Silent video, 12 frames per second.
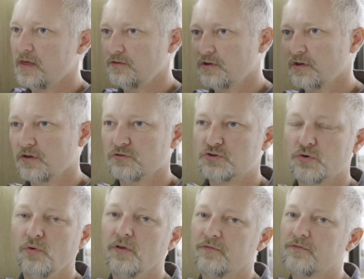then you can
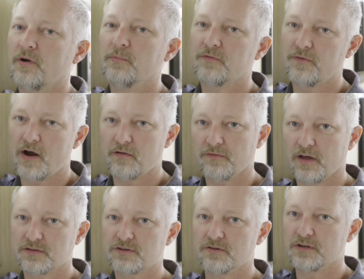control it from the
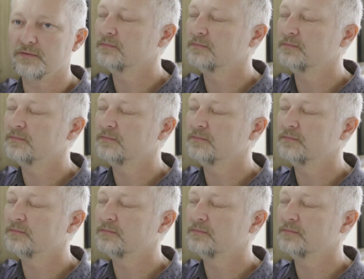Firefly screen.